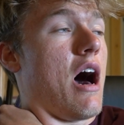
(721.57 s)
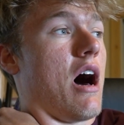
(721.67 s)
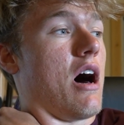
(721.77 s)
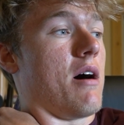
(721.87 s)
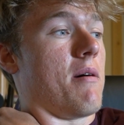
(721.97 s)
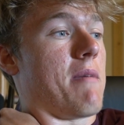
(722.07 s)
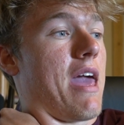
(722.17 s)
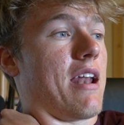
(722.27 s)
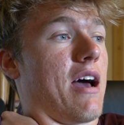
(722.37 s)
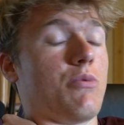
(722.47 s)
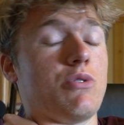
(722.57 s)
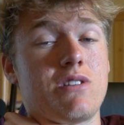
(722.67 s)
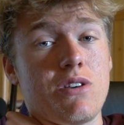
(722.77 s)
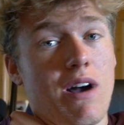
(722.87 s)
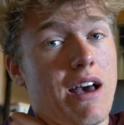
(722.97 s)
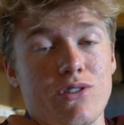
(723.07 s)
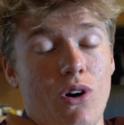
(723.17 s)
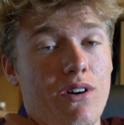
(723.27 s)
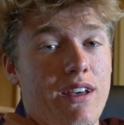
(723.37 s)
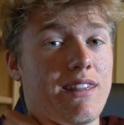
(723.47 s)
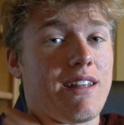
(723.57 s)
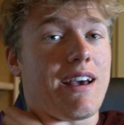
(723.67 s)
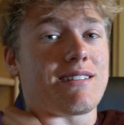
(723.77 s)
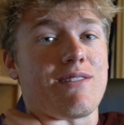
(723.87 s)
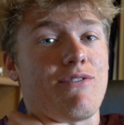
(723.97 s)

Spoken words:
And I will see you guys all in the next